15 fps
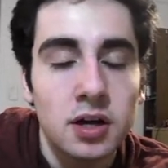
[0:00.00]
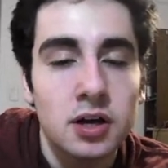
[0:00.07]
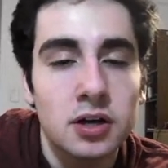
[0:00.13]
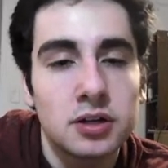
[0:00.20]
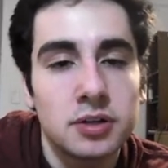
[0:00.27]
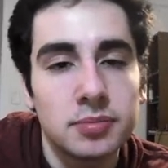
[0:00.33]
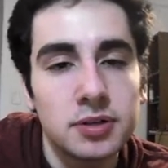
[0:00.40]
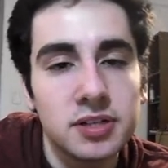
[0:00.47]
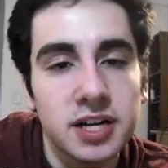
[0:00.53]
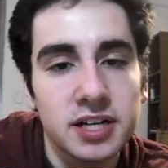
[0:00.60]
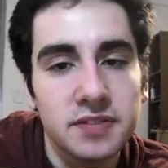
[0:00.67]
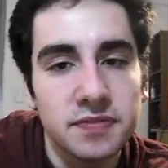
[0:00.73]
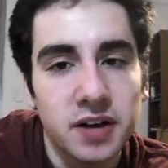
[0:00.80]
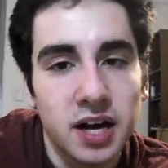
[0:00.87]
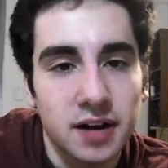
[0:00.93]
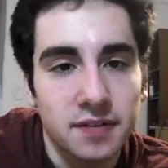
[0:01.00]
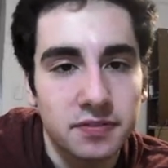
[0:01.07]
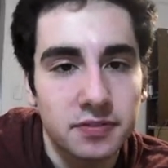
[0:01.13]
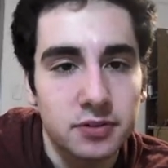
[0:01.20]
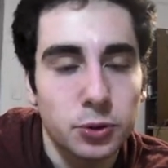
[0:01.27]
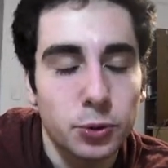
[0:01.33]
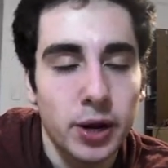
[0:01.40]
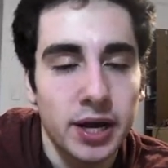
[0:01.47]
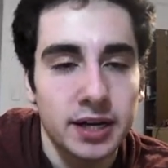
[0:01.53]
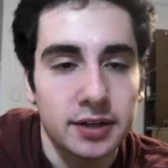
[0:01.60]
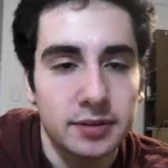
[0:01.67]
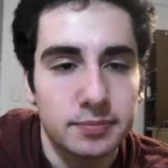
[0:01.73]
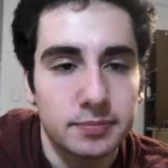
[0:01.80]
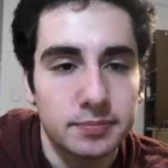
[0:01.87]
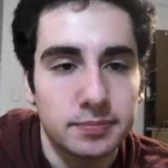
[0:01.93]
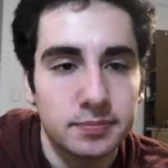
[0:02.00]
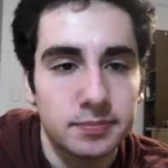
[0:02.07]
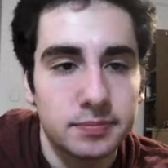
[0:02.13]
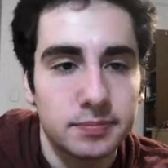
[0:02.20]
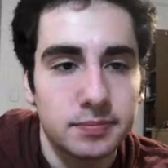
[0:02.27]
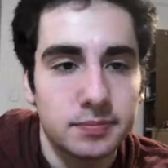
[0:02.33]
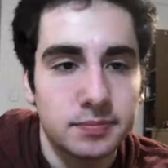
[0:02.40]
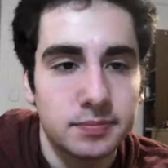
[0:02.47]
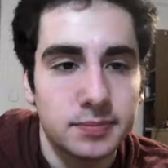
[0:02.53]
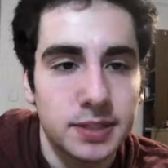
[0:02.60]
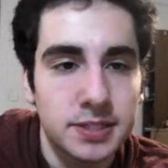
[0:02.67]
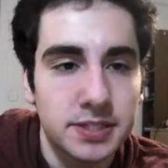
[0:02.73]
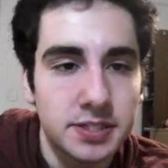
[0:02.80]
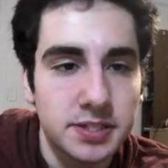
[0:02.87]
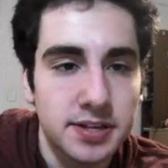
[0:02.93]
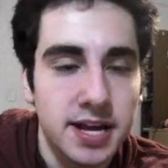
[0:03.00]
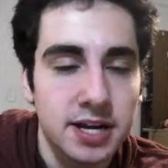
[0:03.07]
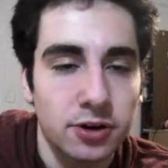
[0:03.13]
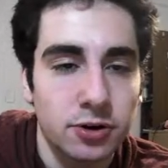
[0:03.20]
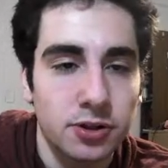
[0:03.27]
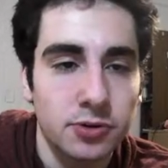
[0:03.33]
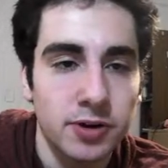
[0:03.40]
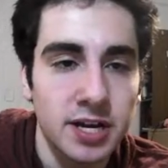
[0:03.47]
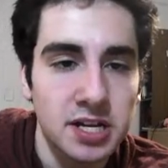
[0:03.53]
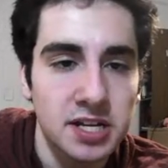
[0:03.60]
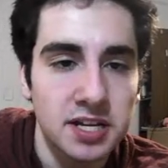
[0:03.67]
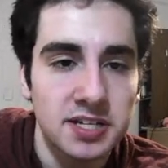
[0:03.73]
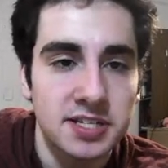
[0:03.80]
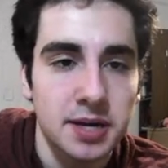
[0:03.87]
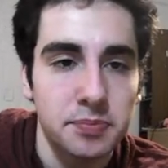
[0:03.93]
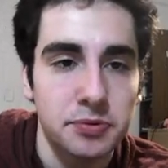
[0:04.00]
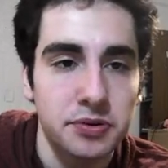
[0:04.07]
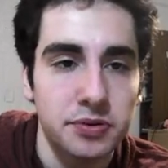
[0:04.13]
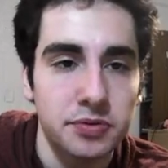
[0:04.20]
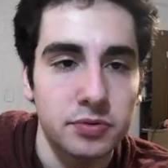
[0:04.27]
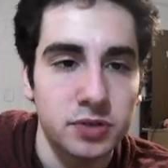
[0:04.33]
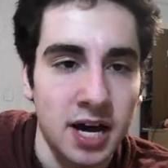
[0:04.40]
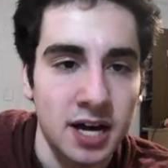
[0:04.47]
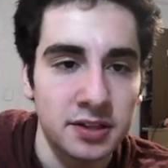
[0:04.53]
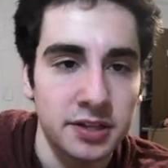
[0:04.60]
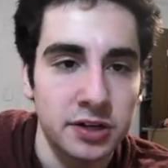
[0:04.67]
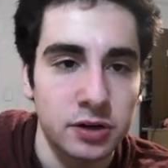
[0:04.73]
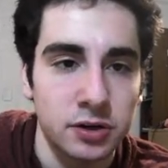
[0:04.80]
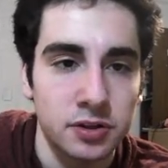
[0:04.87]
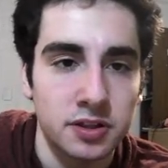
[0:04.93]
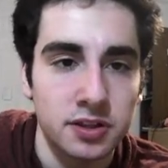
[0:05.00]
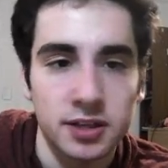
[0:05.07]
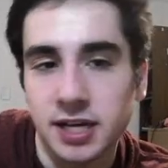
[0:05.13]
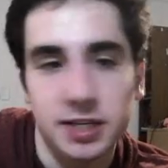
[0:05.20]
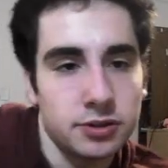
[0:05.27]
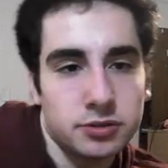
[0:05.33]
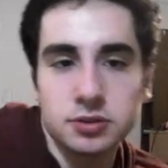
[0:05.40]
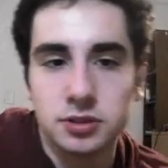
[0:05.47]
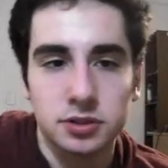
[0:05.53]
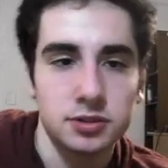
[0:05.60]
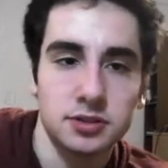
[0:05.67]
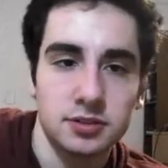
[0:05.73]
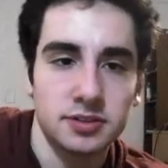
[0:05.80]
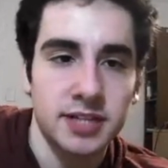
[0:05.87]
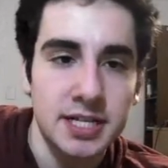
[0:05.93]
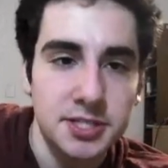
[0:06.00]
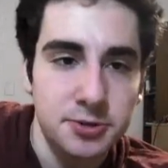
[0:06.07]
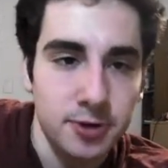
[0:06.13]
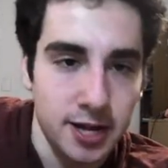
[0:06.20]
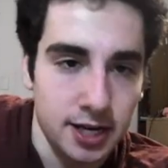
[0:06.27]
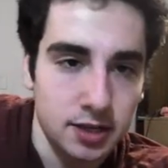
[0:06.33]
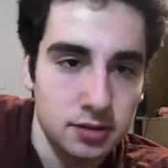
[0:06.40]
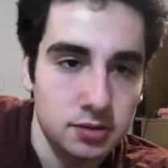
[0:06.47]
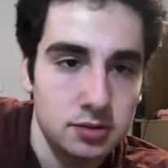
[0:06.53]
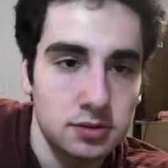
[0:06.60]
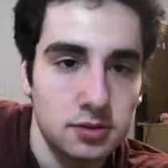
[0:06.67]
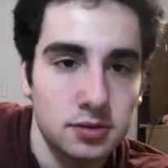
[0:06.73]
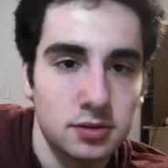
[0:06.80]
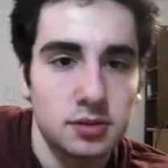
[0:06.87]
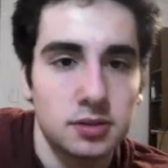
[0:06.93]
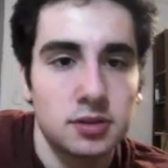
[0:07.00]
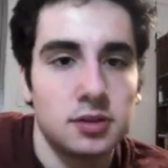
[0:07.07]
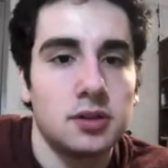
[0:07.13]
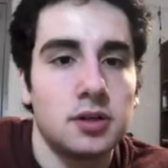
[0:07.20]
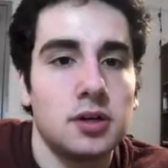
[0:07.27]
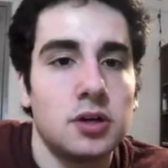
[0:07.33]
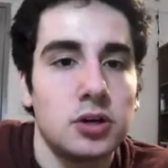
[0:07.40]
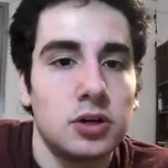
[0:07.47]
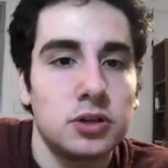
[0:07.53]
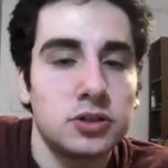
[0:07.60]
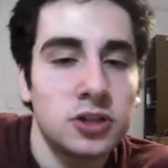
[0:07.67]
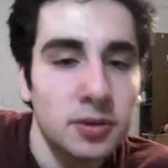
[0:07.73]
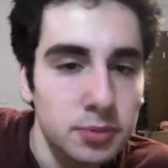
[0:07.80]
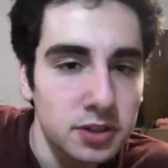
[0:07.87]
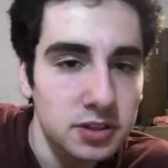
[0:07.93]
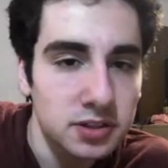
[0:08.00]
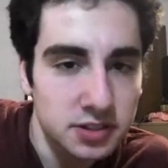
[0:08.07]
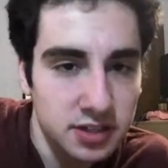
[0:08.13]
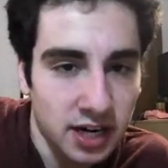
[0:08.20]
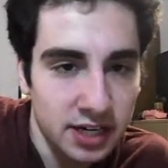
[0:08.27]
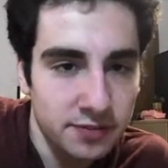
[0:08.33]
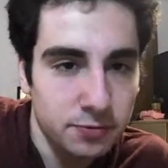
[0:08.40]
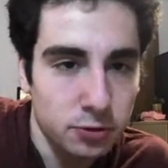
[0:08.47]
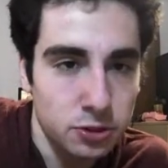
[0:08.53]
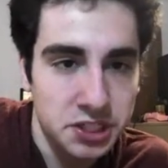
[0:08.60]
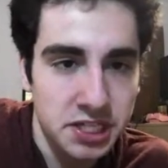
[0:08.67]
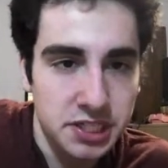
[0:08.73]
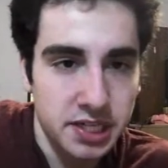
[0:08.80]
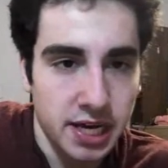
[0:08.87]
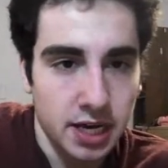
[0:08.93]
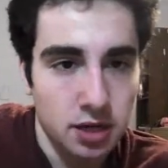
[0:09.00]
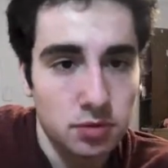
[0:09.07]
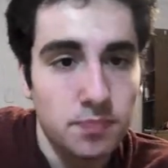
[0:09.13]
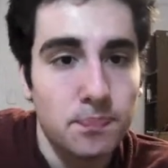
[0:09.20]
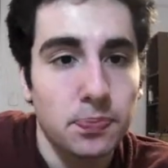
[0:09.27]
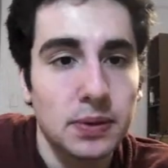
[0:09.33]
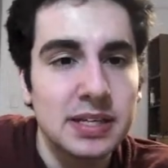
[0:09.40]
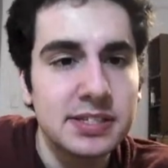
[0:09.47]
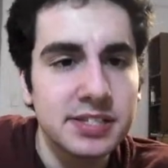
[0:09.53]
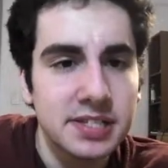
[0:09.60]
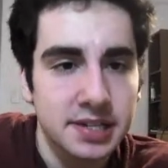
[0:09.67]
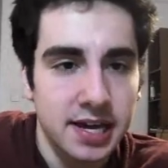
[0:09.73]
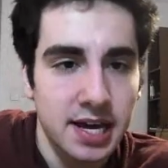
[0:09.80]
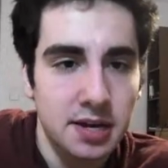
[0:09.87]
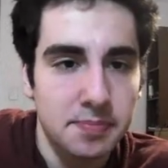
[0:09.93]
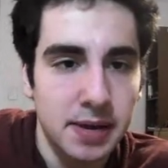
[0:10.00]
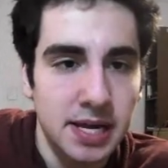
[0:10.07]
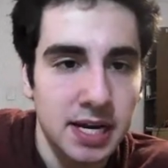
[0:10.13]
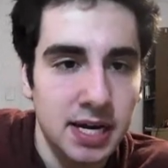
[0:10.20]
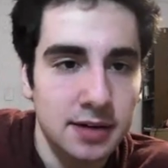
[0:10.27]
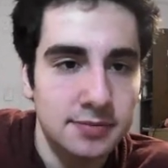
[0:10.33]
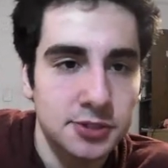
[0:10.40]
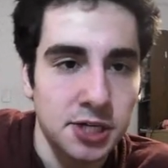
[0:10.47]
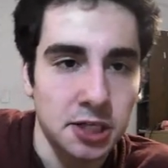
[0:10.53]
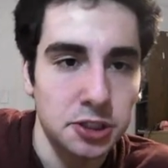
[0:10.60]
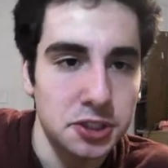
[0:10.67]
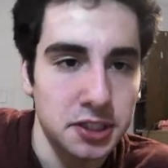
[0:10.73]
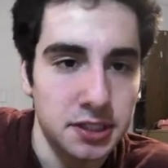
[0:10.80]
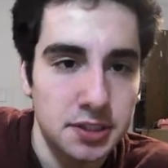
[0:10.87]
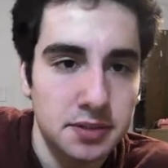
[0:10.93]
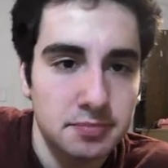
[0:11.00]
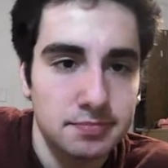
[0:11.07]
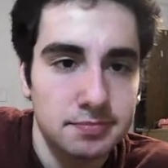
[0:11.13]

number 95 quake this is like Earthquake, except not in the earth. Like, that's Quake. Number 94, Cheesecake. This is a cake made out of cheddar cheese.